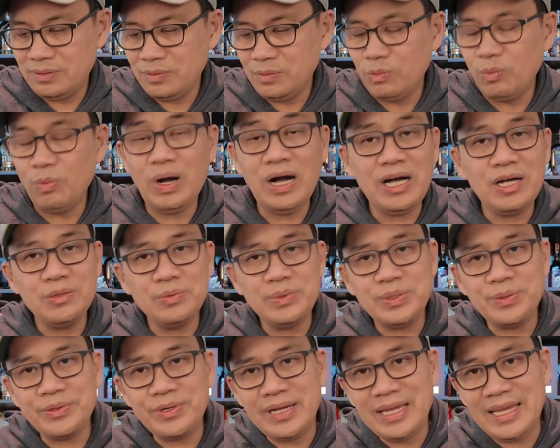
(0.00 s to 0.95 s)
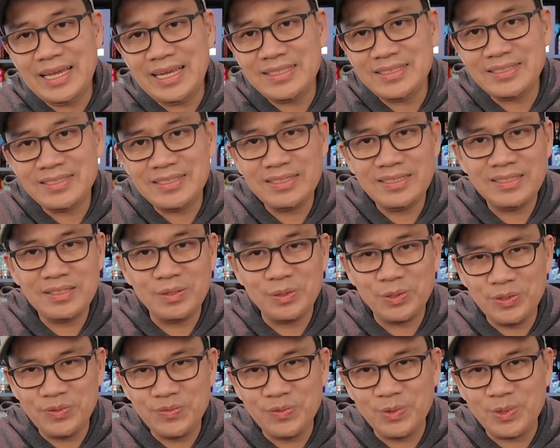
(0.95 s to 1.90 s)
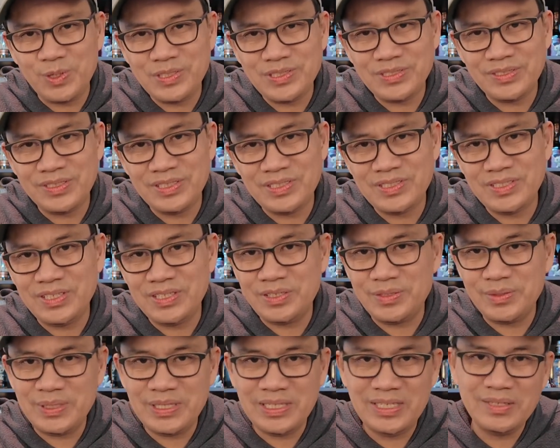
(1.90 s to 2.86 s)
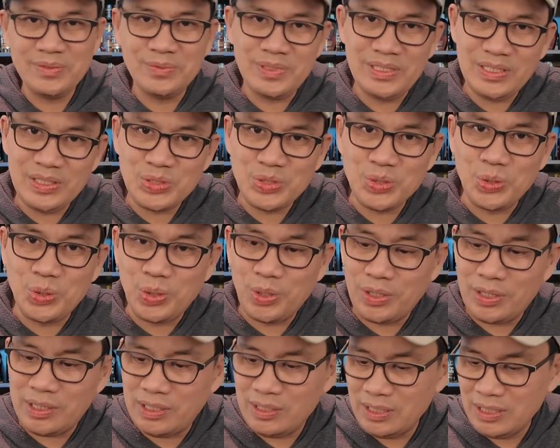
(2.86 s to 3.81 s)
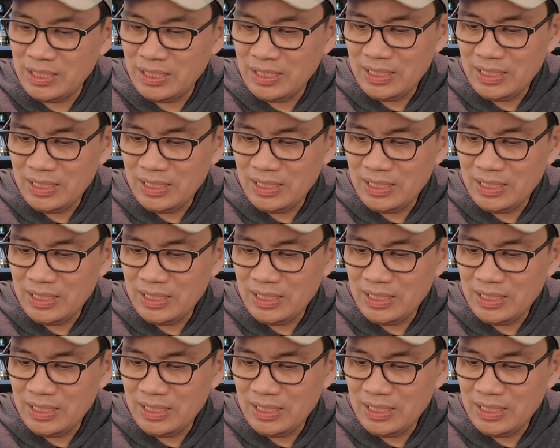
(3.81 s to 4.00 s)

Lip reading: while we were at the Old Forester distillery, we did a tour,